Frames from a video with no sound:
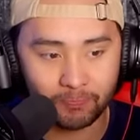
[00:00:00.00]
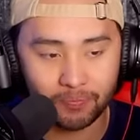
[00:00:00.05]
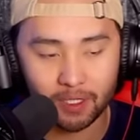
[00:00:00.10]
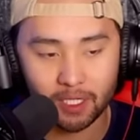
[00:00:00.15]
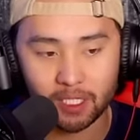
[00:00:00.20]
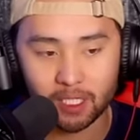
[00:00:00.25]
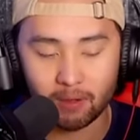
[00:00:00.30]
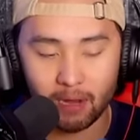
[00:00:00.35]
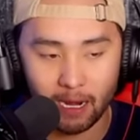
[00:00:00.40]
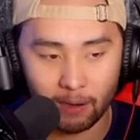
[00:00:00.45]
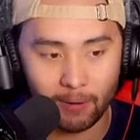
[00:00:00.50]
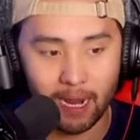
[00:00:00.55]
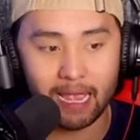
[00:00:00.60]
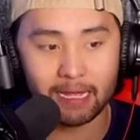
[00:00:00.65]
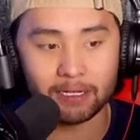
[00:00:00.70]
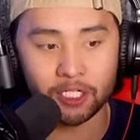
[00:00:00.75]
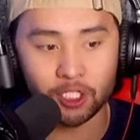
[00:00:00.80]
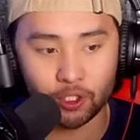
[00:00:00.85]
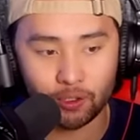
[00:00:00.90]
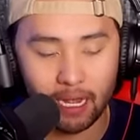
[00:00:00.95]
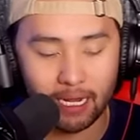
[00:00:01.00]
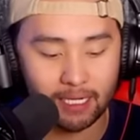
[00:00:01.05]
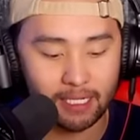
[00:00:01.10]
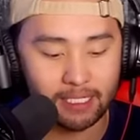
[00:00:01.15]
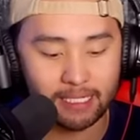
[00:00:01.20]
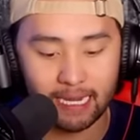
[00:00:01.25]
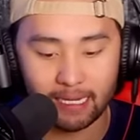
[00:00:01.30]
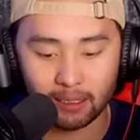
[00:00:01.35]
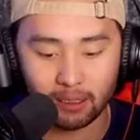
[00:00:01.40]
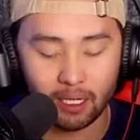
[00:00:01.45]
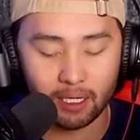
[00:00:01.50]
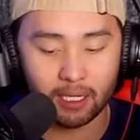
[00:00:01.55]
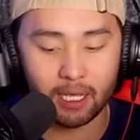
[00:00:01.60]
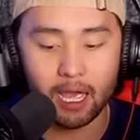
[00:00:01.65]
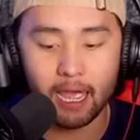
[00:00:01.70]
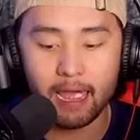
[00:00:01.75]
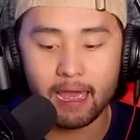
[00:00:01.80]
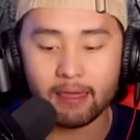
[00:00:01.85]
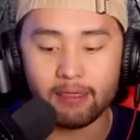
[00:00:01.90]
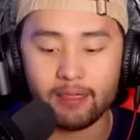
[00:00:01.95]
So Iran's trying to say, look,
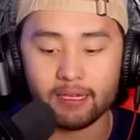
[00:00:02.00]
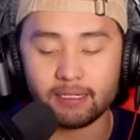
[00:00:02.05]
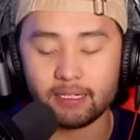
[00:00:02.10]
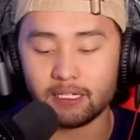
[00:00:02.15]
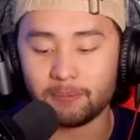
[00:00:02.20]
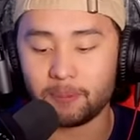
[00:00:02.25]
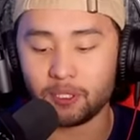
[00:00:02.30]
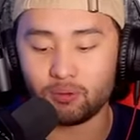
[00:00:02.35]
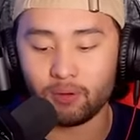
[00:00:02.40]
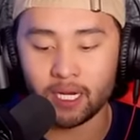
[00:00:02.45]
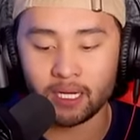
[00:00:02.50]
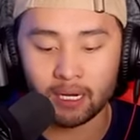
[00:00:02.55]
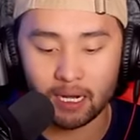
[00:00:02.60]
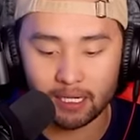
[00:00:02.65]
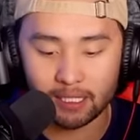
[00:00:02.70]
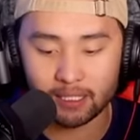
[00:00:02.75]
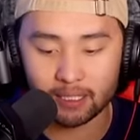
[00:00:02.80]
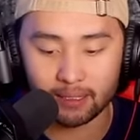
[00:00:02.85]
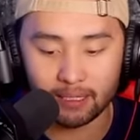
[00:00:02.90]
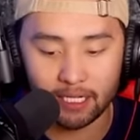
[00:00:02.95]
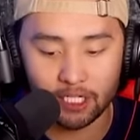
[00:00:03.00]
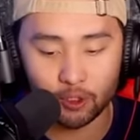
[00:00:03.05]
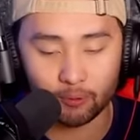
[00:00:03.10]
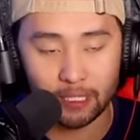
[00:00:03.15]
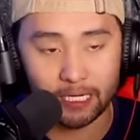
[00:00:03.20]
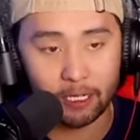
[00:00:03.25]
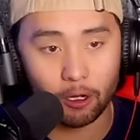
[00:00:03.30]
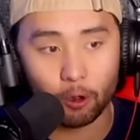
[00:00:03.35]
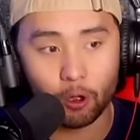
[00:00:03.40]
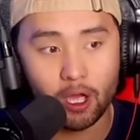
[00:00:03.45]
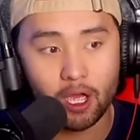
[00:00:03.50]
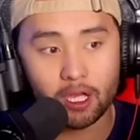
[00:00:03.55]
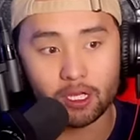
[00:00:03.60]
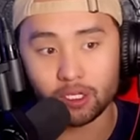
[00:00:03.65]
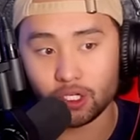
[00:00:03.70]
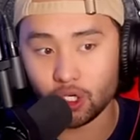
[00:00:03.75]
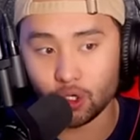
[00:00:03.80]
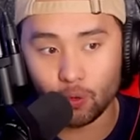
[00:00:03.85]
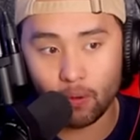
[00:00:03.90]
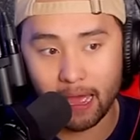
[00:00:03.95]
this is between us and Israel.
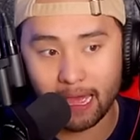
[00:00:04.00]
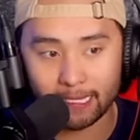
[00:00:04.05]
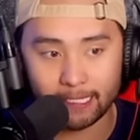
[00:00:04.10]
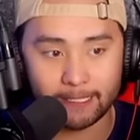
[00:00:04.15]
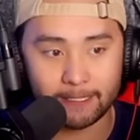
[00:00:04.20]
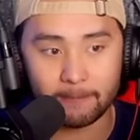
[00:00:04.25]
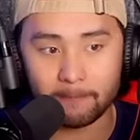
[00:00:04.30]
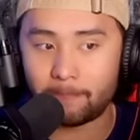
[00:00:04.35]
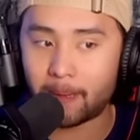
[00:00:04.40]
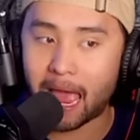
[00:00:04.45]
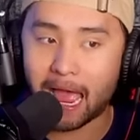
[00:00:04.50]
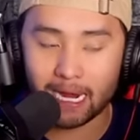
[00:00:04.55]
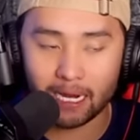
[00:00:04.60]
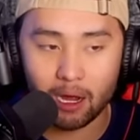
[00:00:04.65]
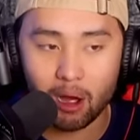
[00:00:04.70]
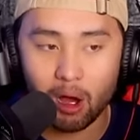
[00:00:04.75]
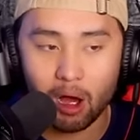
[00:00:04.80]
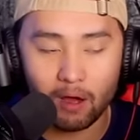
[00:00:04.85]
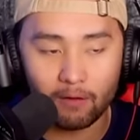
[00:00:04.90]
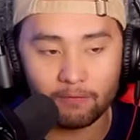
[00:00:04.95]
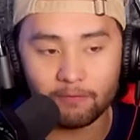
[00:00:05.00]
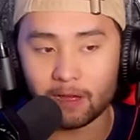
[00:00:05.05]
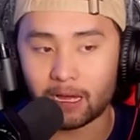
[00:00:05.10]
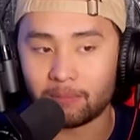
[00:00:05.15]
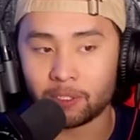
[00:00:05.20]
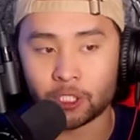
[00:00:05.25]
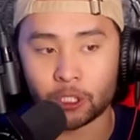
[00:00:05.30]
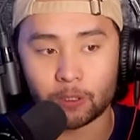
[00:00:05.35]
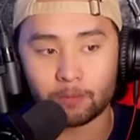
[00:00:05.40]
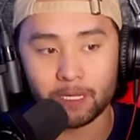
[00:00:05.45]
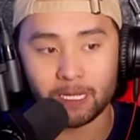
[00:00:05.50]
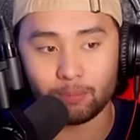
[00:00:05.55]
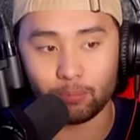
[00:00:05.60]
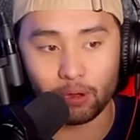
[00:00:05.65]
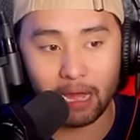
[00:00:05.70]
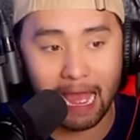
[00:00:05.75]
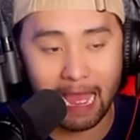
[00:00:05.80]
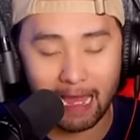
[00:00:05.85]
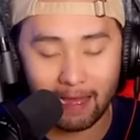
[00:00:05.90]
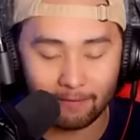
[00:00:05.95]
U S, back off. I'm sure people
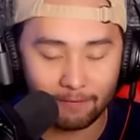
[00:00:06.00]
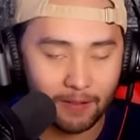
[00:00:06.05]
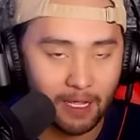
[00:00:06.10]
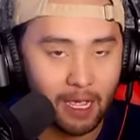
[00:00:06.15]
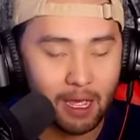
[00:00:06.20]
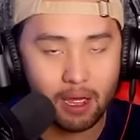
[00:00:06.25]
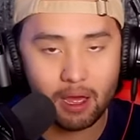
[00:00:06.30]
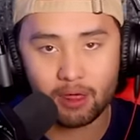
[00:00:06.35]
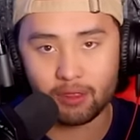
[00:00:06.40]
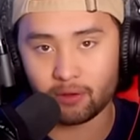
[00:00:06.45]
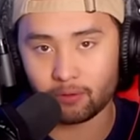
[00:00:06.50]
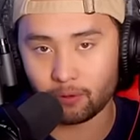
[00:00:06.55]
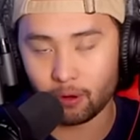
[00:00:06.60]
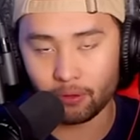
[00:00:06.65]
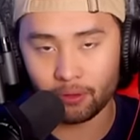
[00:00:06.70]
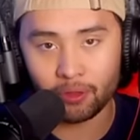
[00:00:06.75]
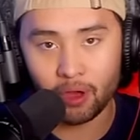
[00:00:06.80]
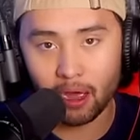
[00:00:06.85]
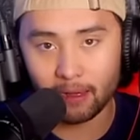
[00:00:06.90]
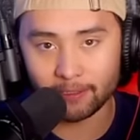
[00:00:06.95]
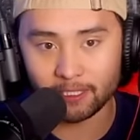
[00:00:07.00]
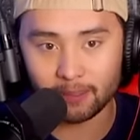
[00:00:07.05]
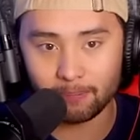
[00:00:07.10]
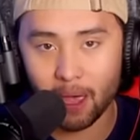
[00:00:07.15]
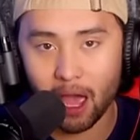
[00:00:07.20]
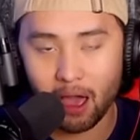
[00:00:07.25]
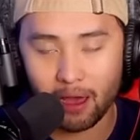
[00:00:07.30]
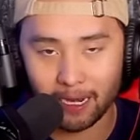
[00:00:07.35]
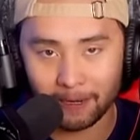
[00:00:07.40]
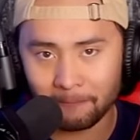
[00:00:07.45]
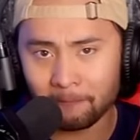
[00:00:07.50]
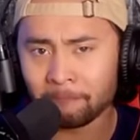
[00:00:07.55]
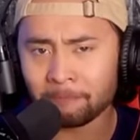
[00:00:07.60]
have their own thoughts about it.